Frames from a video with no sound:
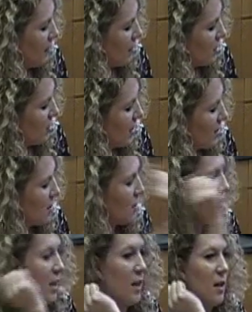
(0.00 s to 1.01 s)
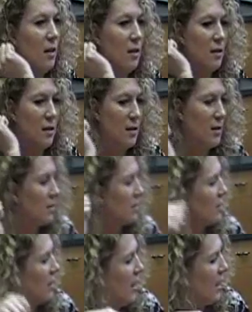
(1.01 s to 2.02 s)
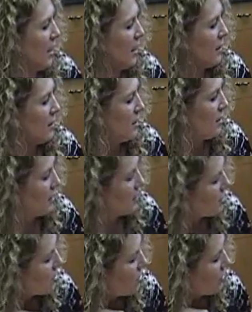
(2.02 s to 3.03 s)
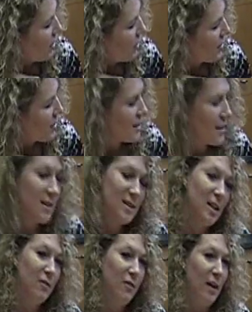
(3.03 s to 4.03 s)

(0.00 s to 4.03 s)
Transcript: The chances of getting this hand is 216,